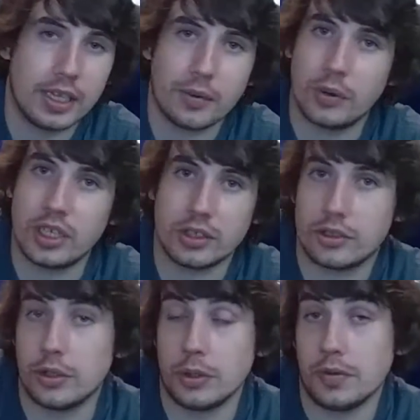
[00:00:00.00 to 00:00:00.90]
well, he can
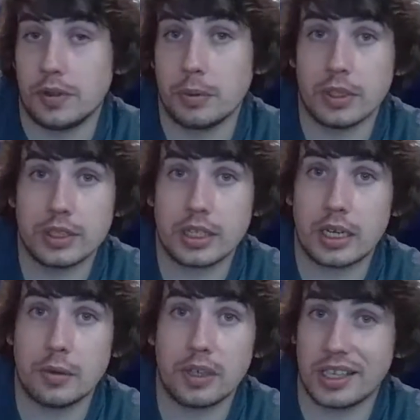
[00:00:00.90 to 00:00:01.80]
show you if he wants. I
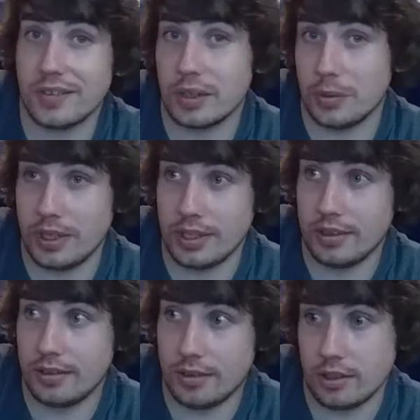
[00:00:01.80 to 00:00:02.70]
don't like giving away
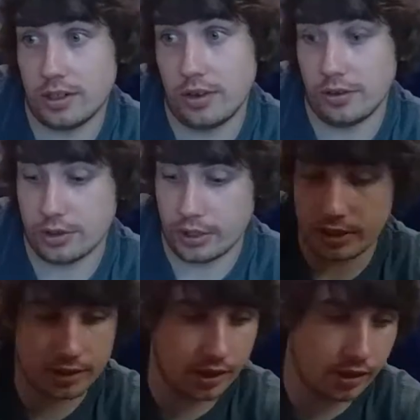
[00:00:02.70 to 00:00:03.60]
the other
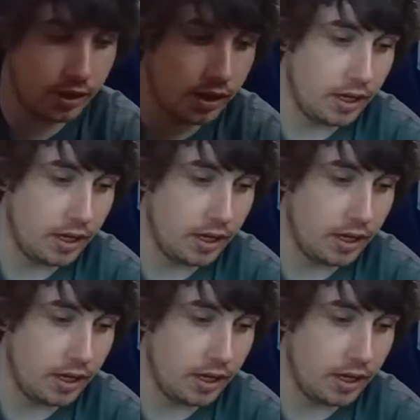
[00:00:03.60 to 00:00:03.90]
trade side.